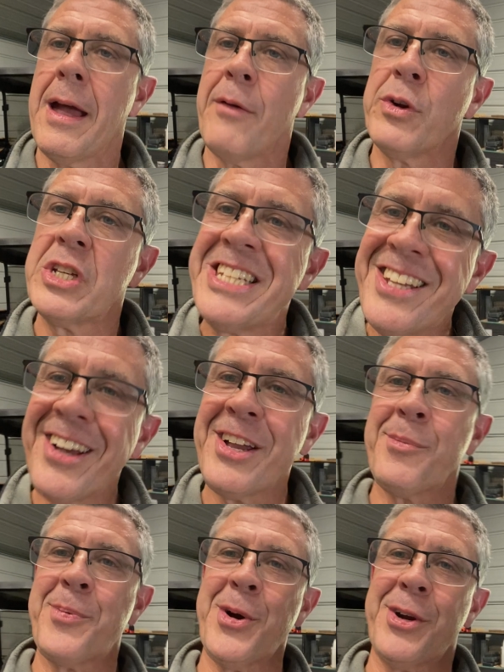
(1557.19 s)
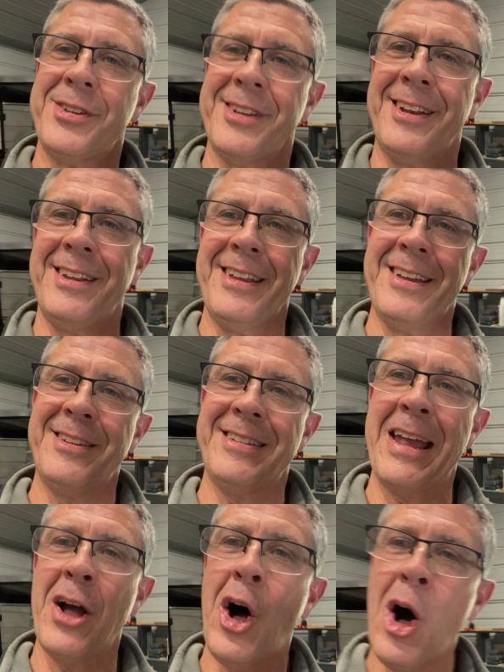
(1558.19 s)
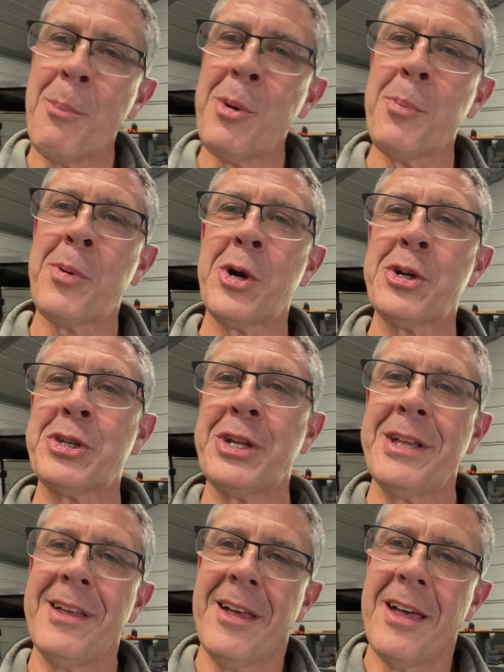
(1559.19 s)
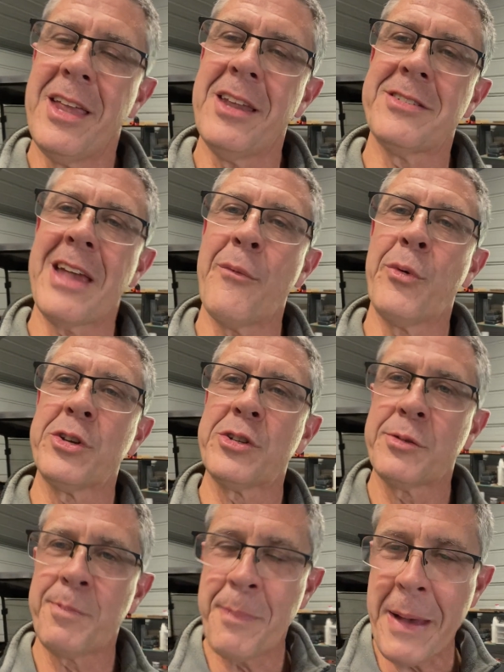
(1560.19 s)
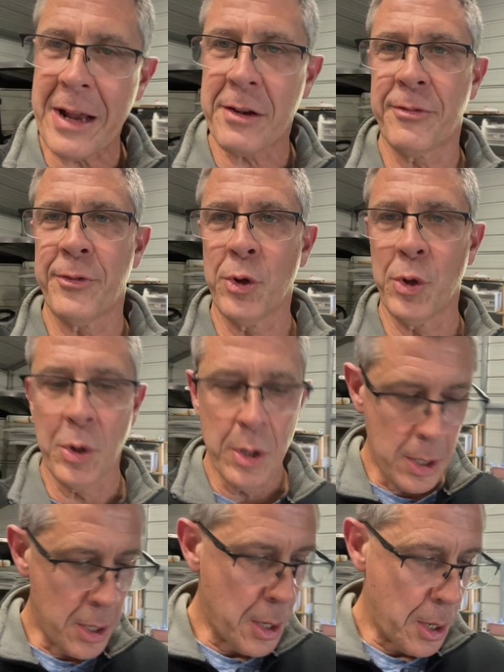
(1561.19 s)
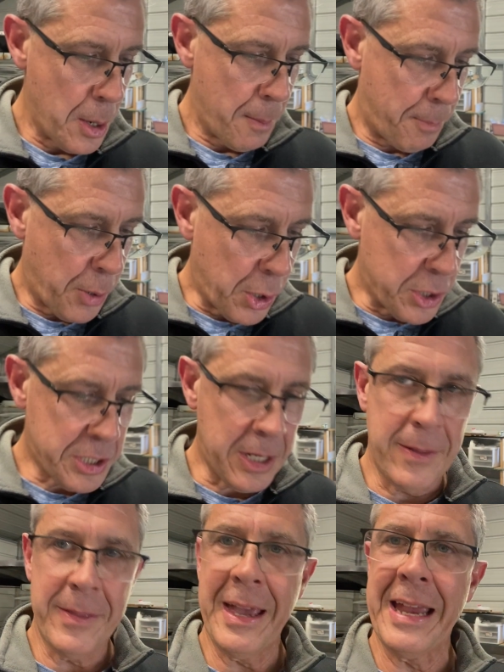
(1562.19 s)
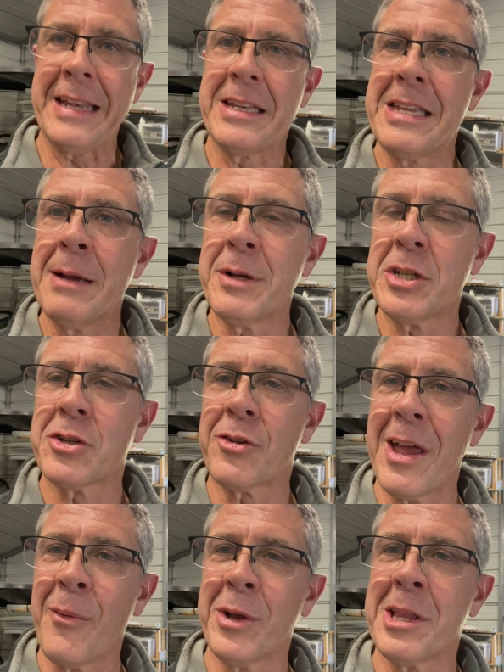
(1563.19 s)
a resilient person is a humble person and is a respectful person. They demonstrate what